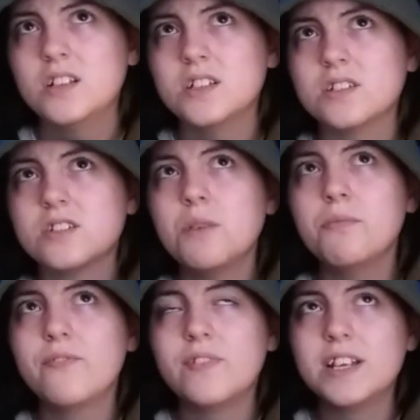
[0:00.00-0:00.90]
There's
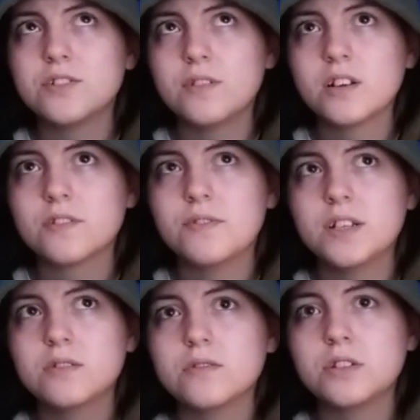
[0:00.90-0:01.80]
some Facebook
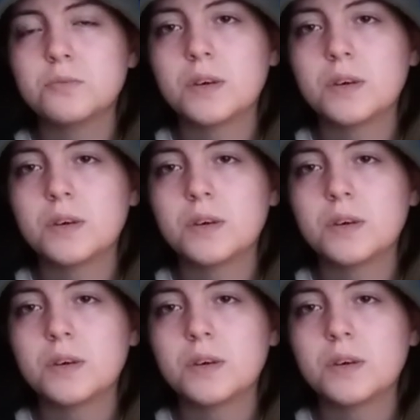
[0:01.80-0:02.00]
videos as